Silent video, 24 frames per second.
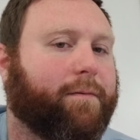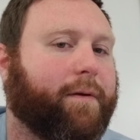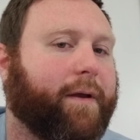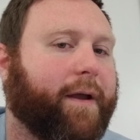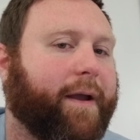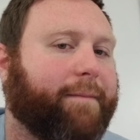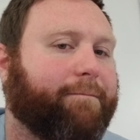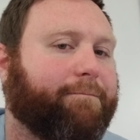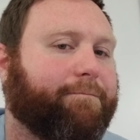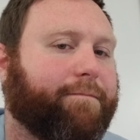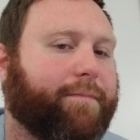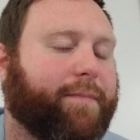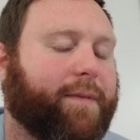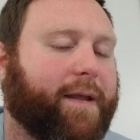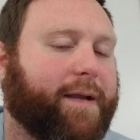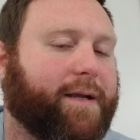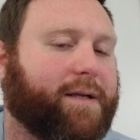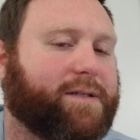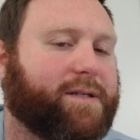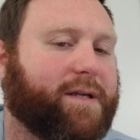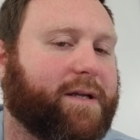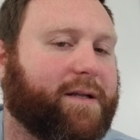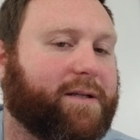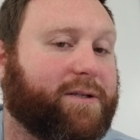Okay, like
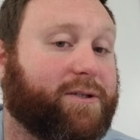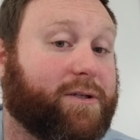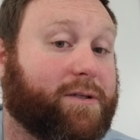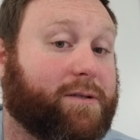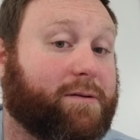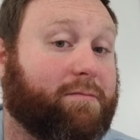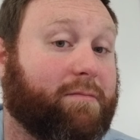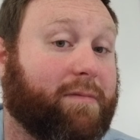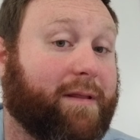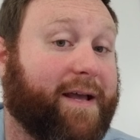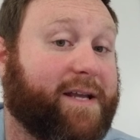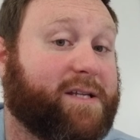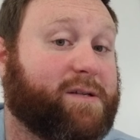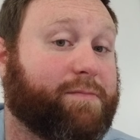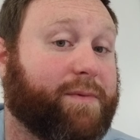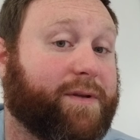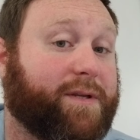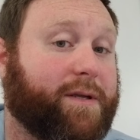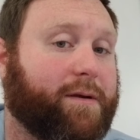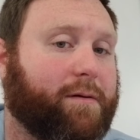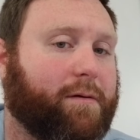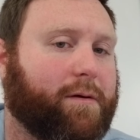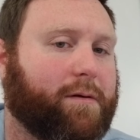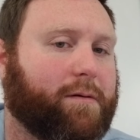I said, it's just less
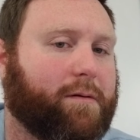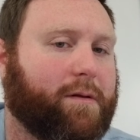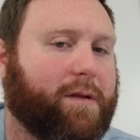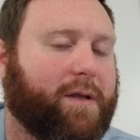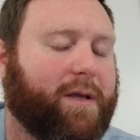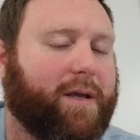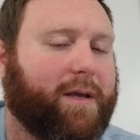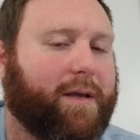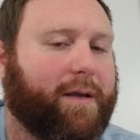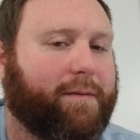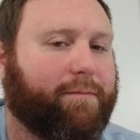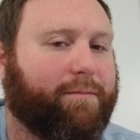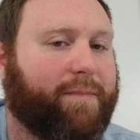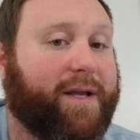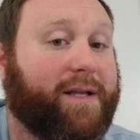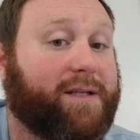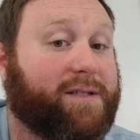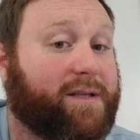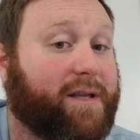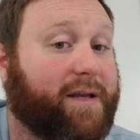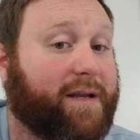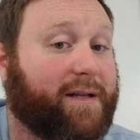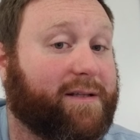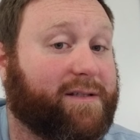material. It
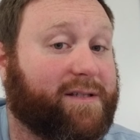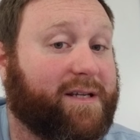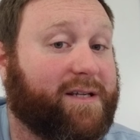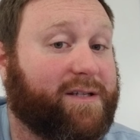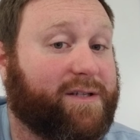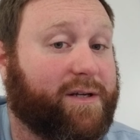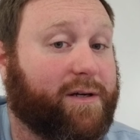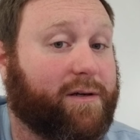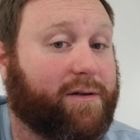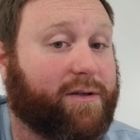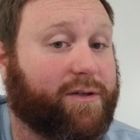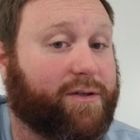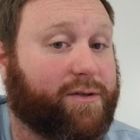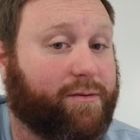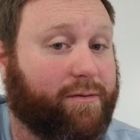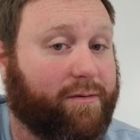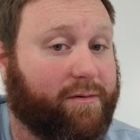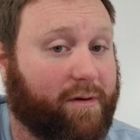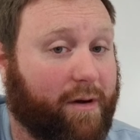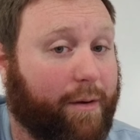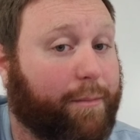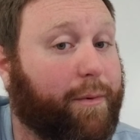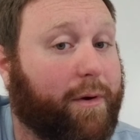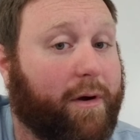means that it's easier to
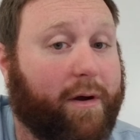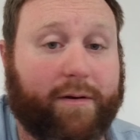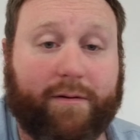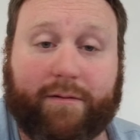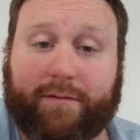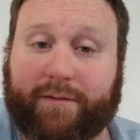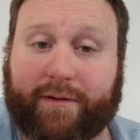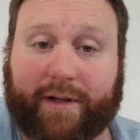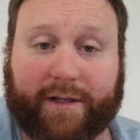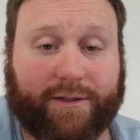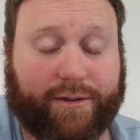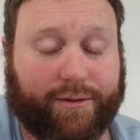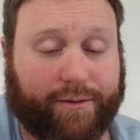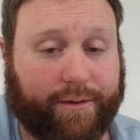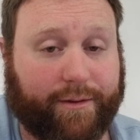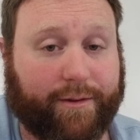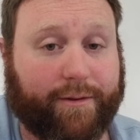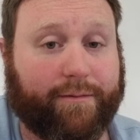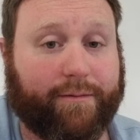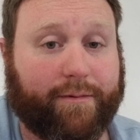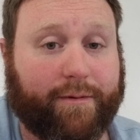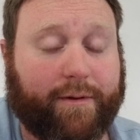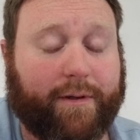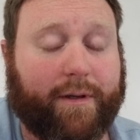screw up on. That's
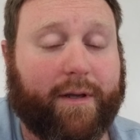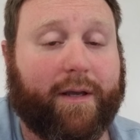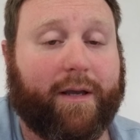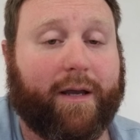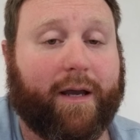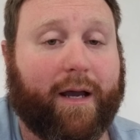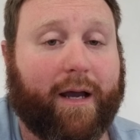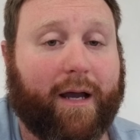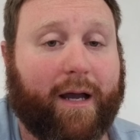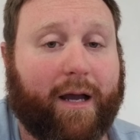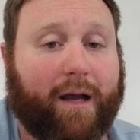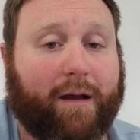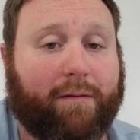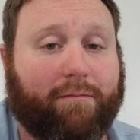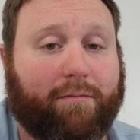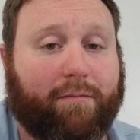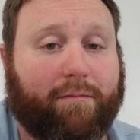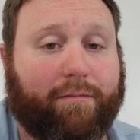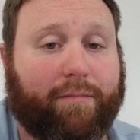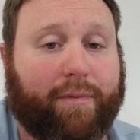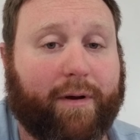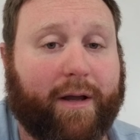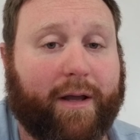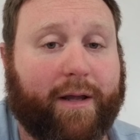true,
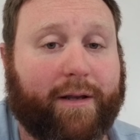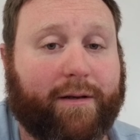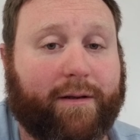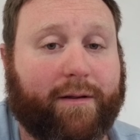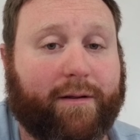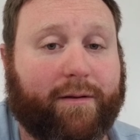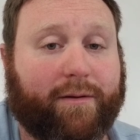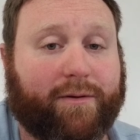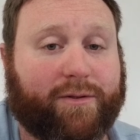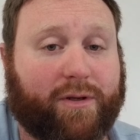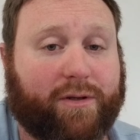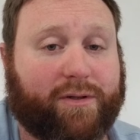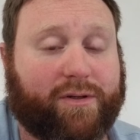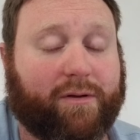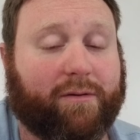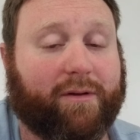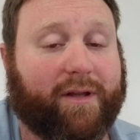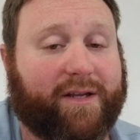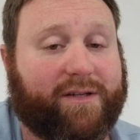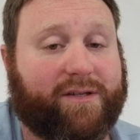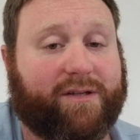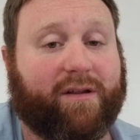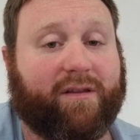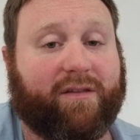but there's also
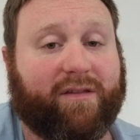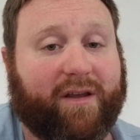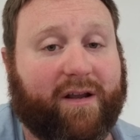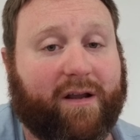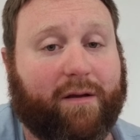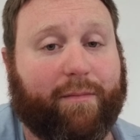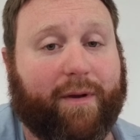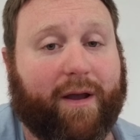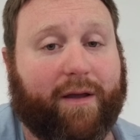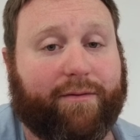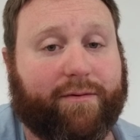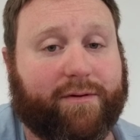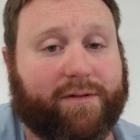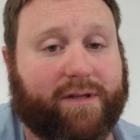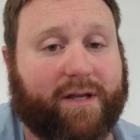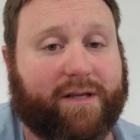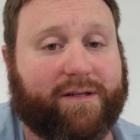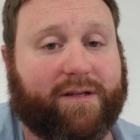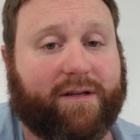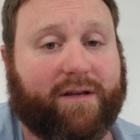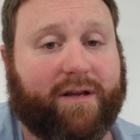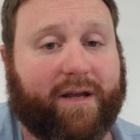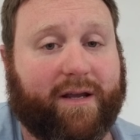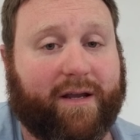less to think about. There's less
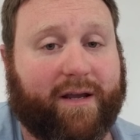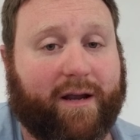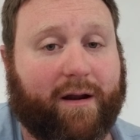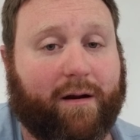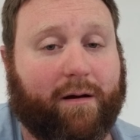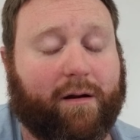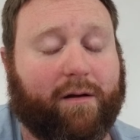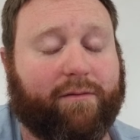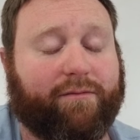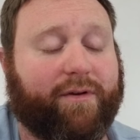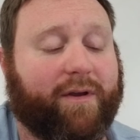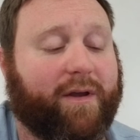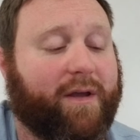to take care of.